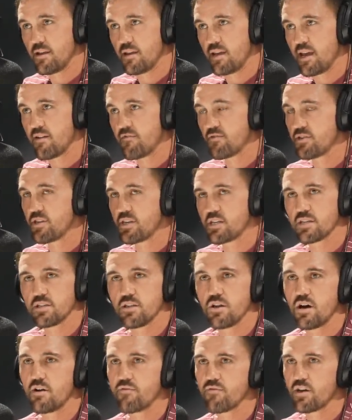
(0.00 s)
everything in
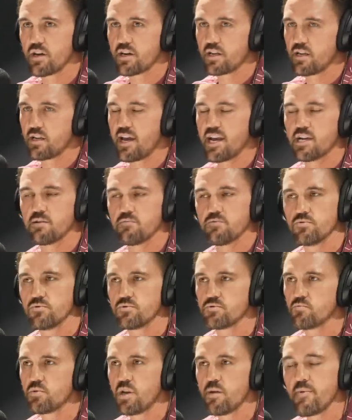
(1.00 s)
life, like
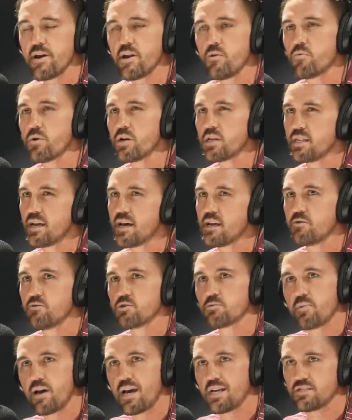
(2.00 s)
animals, no matter what he'd done, he
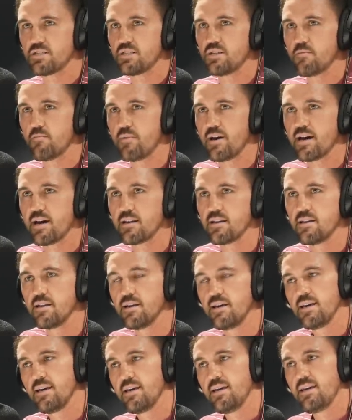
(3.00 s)
was passionate about it,
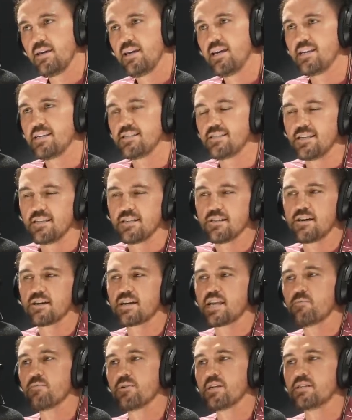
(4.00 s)
and he didn't like
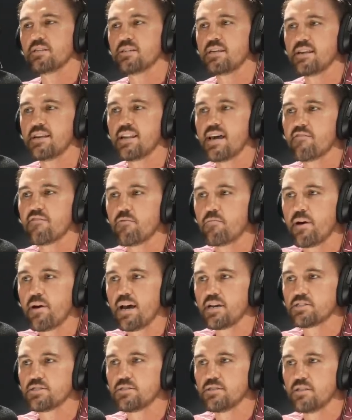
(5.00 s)
anyone that didn't have a
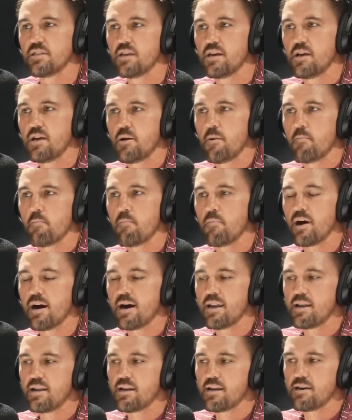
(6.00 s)
passion.
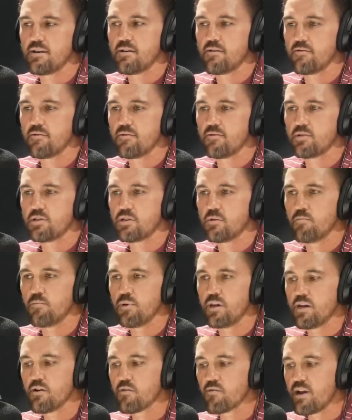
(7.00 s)
But to
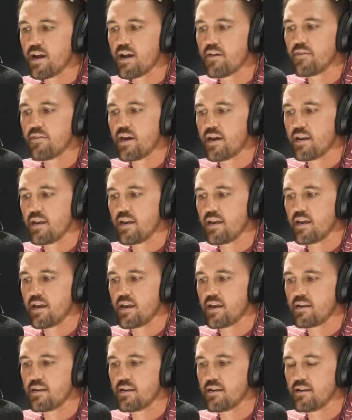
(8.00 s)
be around that
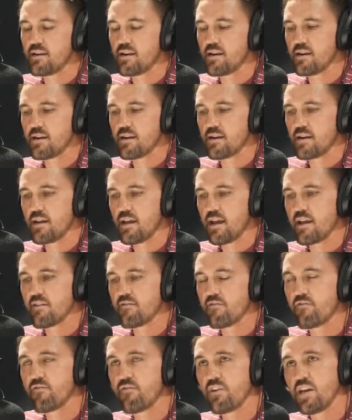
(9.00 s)
and
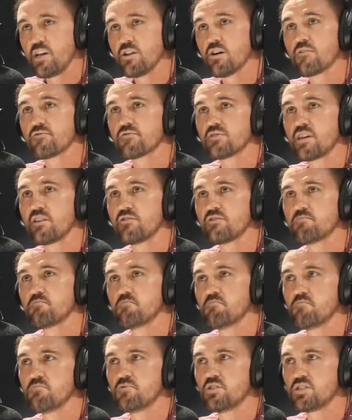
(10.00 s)
and feed off Steve's
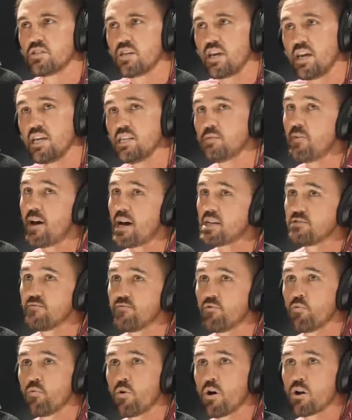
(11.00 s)
just his passion
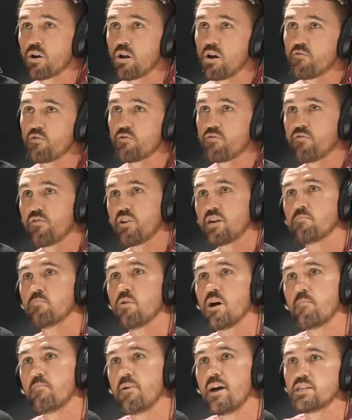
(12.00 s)
for wildlife would feed
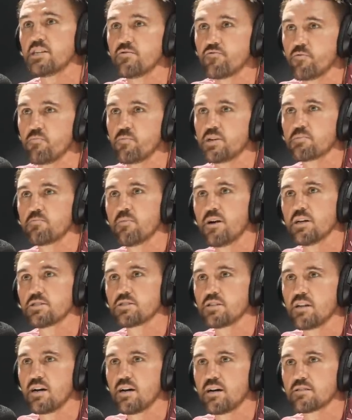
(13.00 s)
my passion for mixed
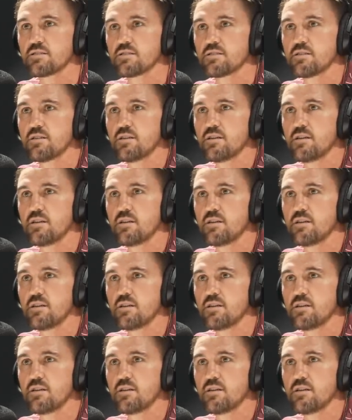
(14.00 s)
martial arts.